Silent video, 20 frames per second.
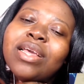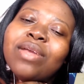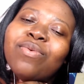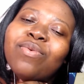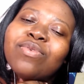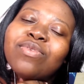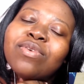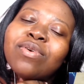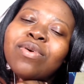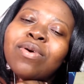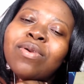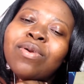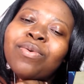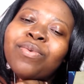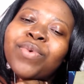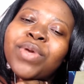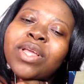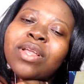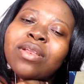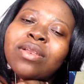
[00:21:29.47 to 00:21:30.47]
Kinro's are
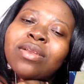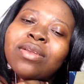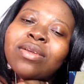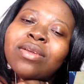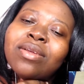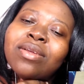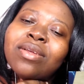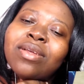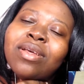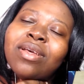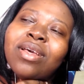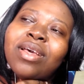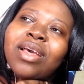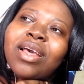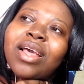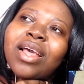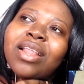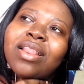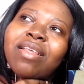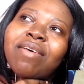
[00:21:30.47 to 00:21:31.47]
gonna win.
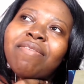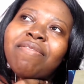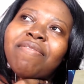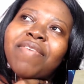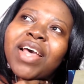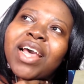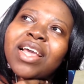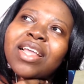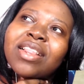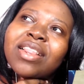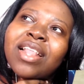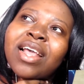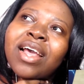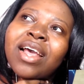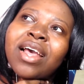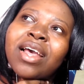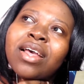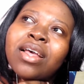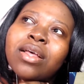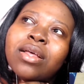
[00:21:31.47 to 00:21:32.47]
And the fact
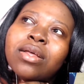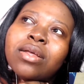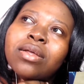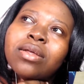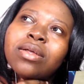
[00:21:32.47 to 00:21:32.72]
that